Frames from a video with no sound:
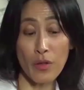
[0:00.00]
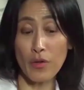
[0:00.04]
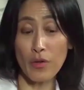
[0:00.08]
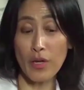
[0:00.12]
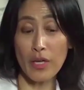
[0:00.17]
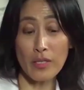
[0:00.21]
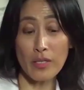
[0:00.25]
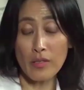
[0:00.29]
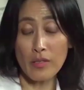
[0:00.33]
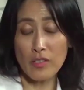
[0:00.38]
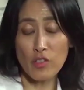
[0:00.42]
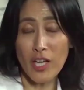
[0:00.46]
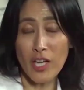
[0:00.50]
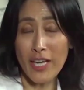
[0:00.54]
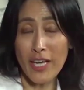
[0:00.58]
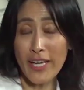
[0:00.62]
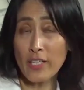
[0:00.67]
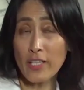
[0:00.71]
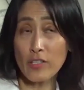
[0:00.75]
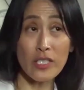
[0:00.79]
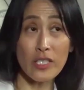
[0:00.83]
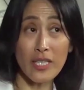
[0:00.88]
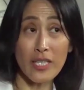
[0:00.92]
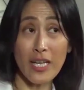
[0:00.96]
North
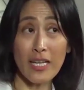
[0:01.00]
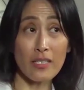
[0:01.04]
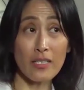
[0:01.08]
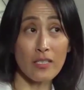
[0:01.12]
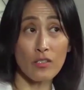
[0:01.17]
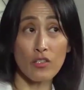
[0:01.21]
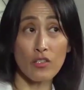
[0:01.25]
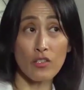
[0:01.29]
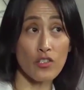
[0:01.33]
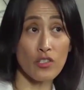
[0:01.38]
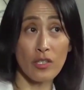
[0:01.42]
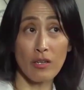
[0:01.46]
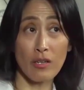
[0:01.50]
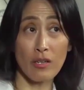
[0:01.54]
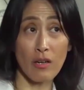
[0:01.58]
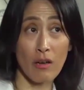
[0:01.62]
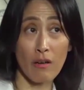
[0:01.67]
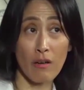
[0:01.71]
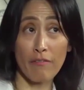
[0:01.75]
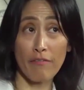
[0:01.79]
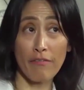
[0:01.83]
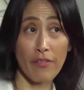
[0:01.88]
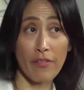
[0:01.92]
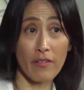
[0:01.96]
China just has to shut
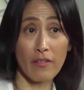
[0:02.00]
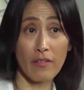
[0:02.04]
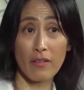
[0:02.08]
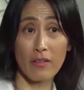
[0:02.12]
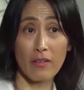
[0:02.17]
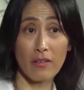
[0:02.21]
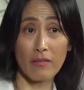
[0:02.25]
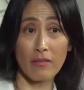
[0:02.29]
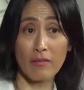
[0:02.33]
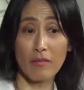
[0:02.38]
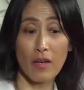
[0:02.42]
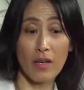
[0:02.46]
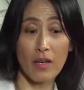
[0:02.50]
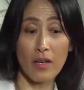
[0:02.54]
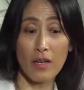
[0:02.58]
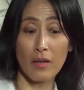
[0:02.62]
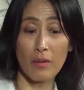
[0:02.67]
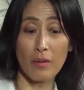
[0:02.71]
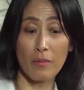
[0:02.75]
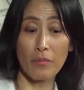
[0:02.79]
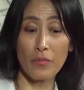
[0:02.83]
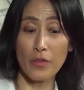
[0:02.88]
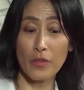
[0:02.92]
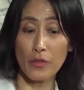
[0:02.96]
off the
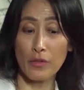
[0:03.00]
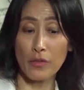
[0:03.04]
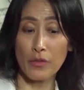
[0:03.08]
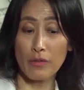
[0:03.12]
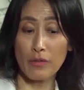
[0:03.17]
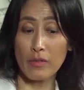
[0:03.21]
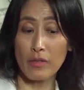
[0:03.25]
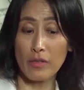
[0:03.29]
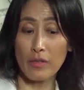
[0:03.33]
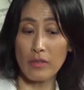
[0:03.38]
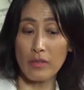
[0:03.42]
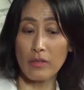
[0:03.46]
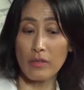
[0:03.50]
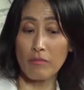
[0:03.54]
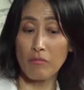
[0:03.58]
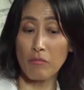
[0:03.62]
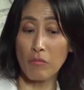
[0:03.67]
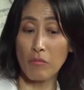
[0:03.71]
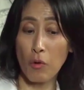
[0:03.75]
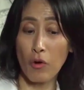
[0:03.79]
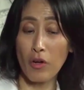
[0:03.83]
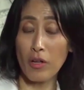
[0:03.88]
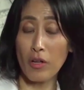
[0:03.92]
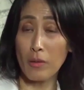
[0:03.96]
um, the,
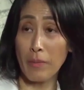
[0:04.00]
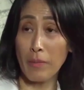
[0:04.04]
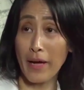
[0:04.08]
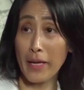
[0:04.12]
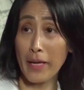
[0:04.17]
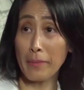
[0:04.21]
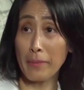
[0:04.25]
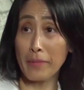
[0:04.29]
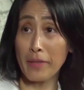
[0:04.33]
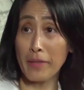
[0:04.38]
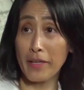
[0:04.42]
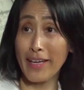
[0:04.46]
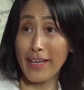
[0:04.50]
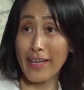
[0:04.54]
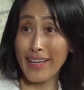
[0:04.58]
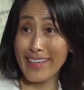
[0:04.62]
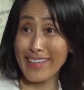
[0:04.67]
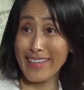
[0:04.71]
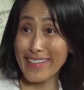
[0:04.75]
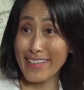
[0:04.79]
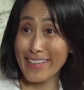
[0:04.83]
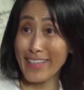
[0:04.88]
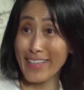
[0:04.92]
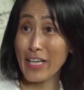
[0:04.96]
the oil
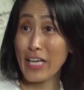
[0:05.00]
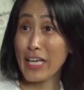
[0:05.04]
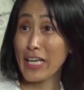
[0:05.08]
pipeline